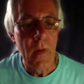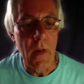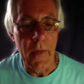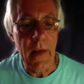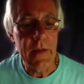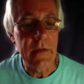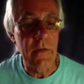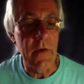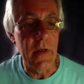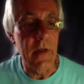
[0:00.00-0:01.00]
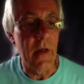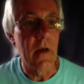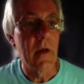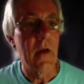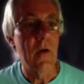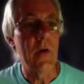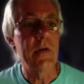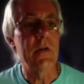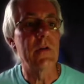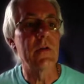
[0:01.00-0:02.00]
And the last of the
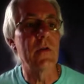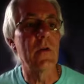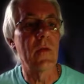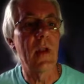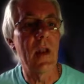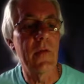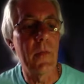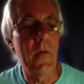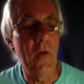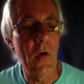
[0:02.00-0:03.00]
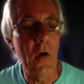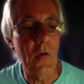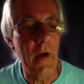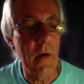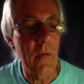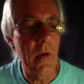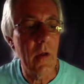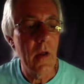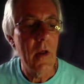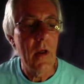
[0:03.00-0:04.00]
questions on life before lockdown,
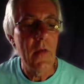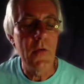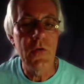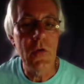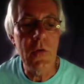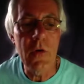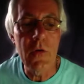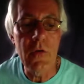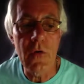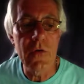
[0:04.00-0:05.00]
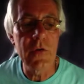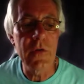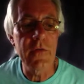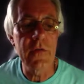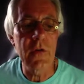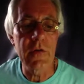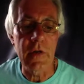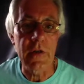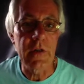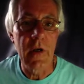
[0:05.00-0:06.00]
the Duke and Duchess of
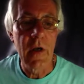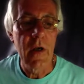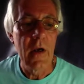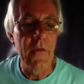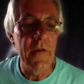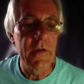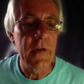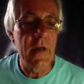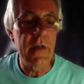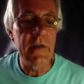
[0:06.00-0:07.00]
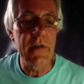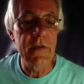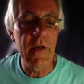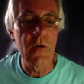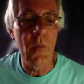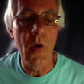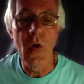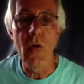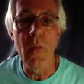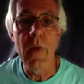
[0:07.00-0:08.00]
Sussex have decided to set up
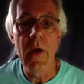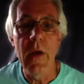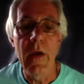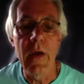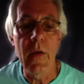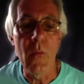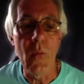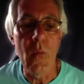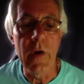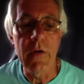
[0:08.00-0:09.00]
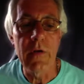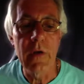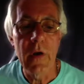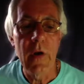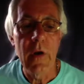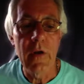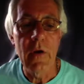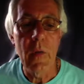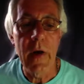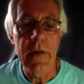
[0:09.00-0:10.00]
home in which
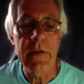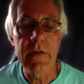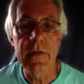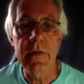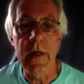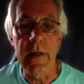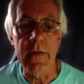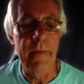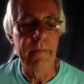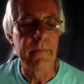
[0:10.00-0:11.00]
US state?